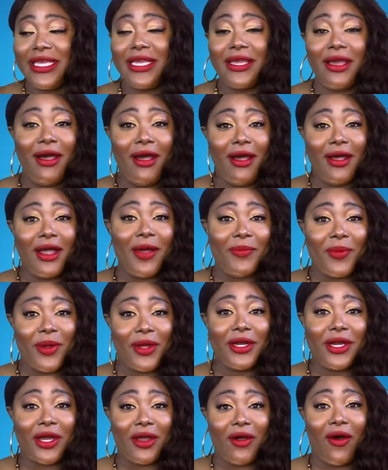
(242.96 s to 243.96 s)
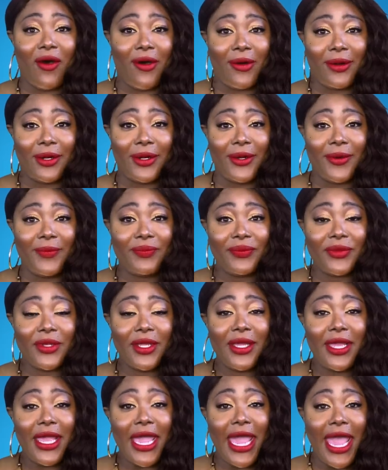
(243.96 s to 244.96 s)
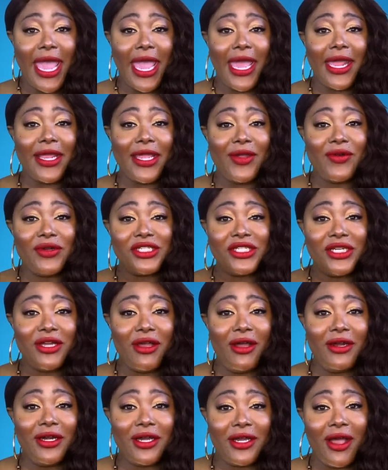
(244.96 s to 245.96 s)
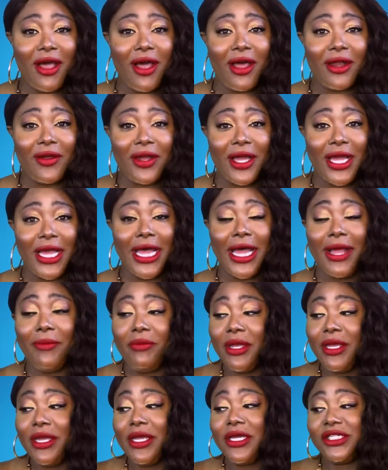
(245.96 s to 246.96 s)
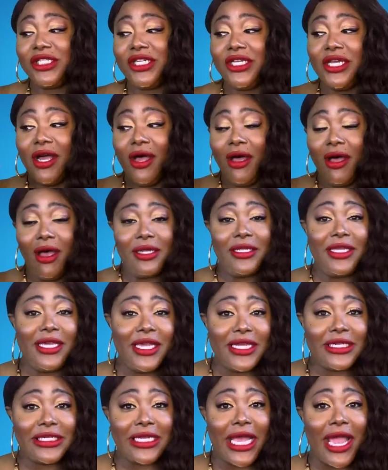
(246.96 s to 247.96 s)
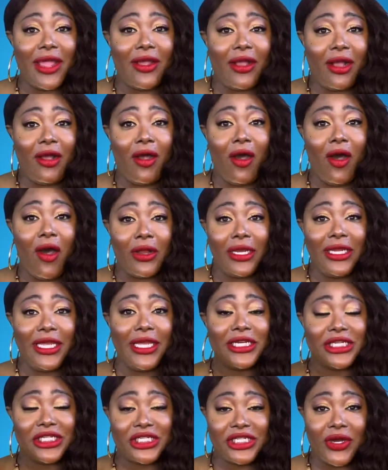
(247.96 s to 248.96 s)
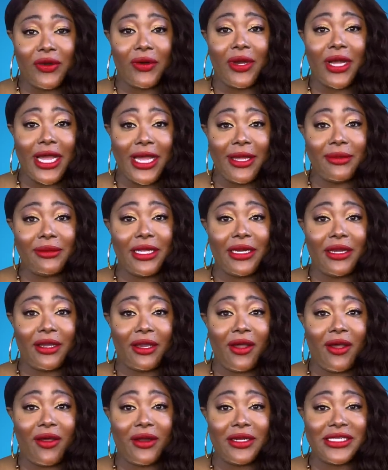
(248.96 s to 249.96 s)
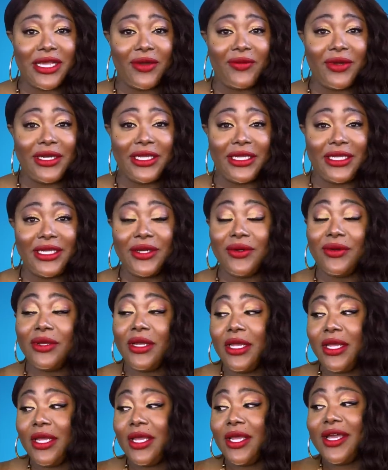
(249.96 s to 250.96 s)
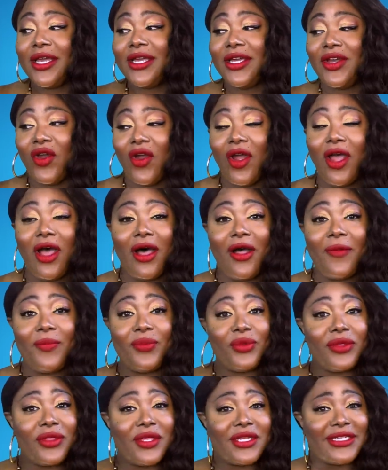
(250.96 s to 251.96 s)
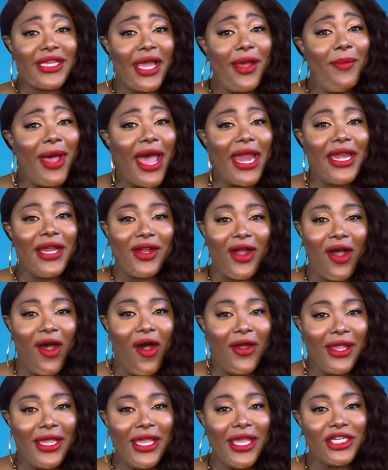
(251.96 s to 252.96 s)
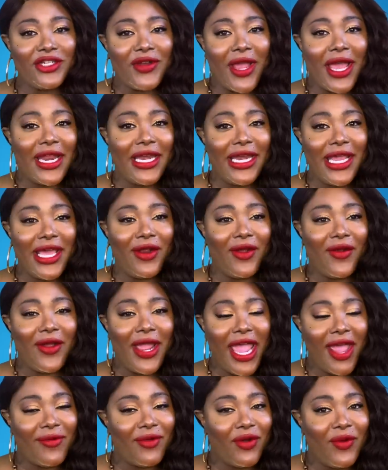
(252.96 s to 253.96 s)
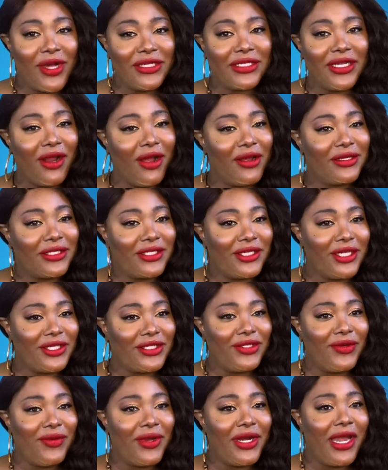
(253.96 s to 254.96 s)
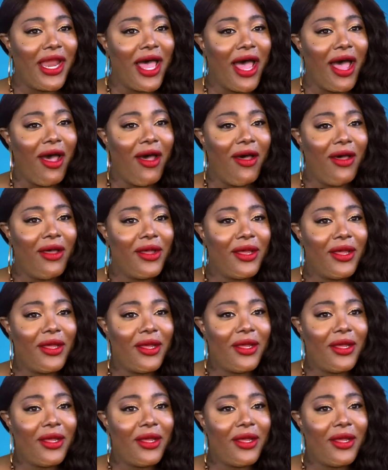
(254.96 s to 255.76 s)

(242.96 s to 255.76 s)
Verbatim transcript: D hung up on the caller. And it was she hung the caller up. She hung the entire call-in show up and the callers that were in the queue. Girl, somebody called in trying to let her have it. Was it her sister-in-law?